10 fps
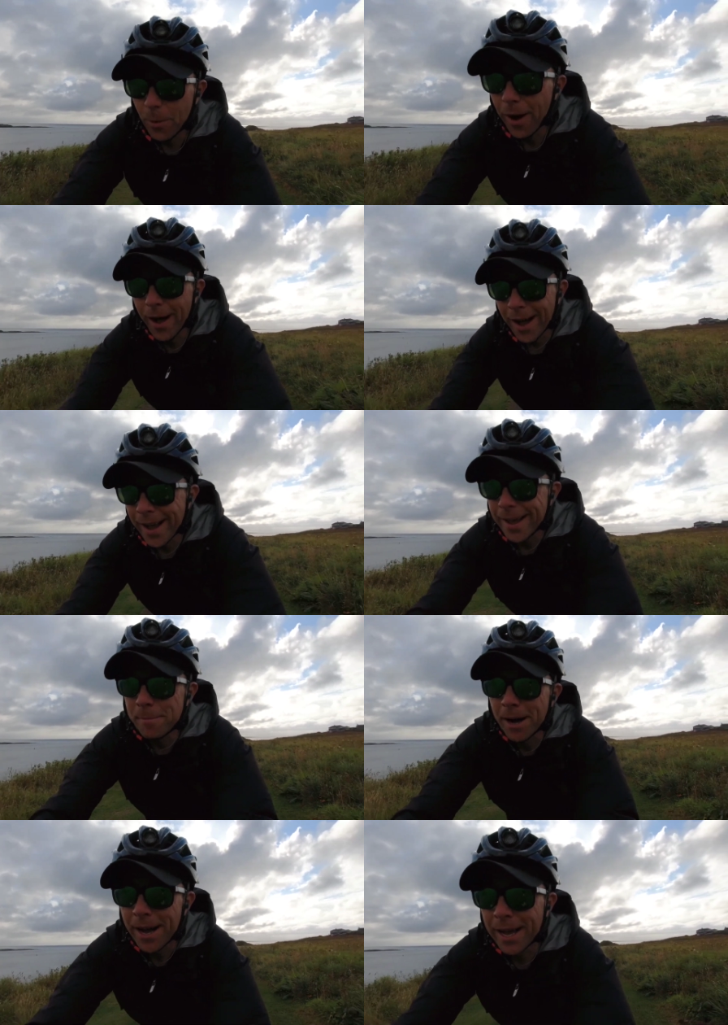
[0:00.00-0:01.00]
why
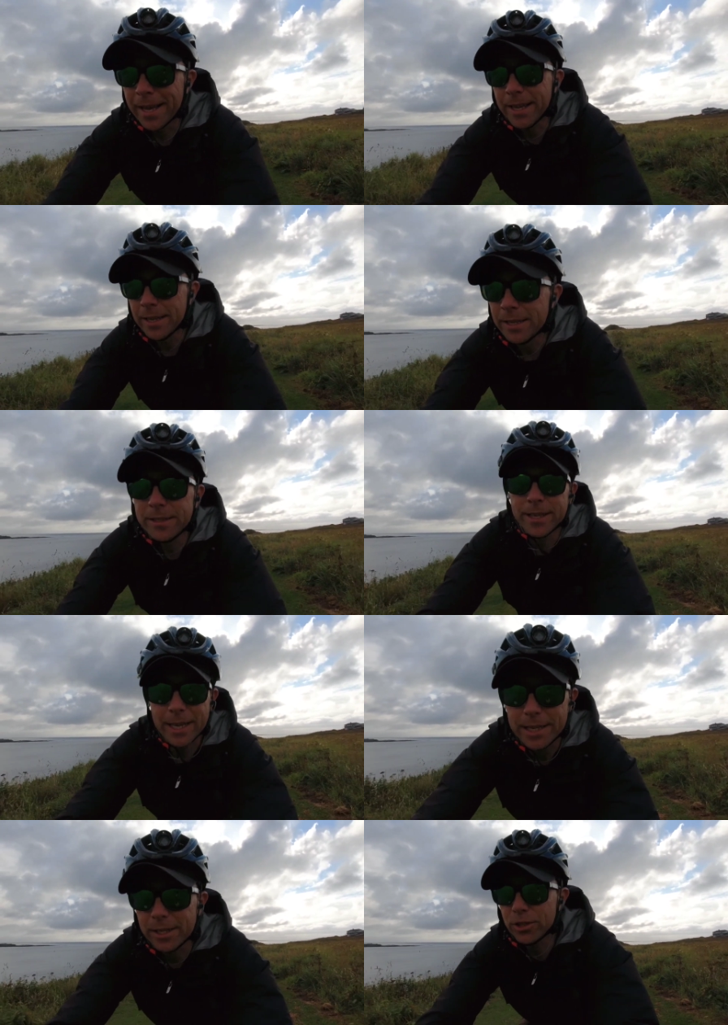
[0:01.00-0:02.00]
am I
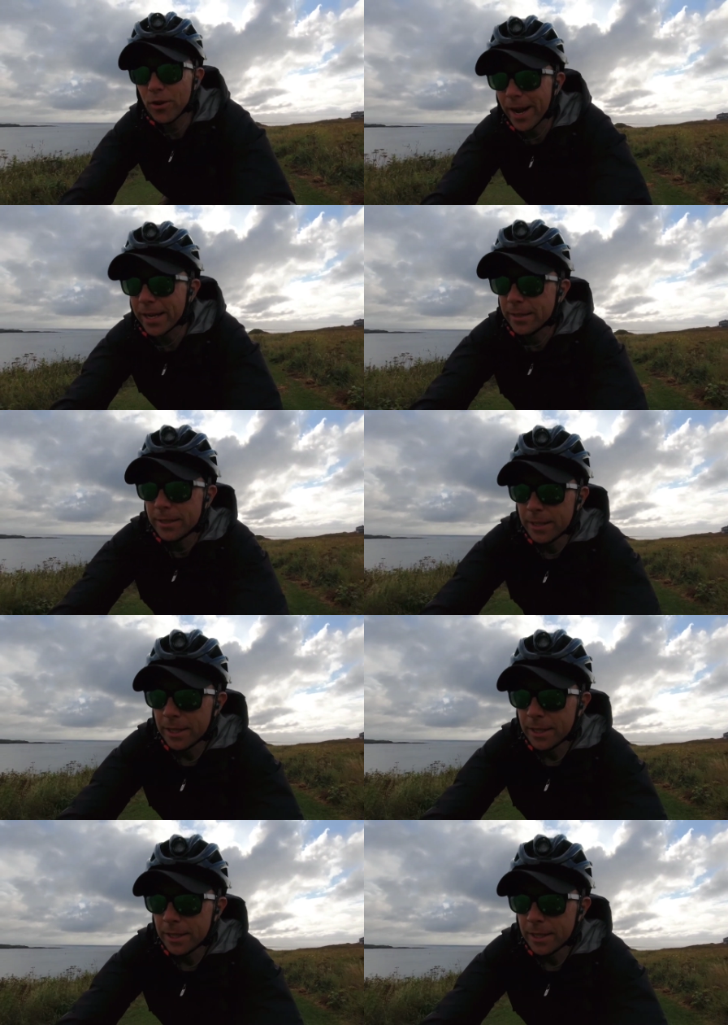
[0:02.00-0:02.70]
taking the train?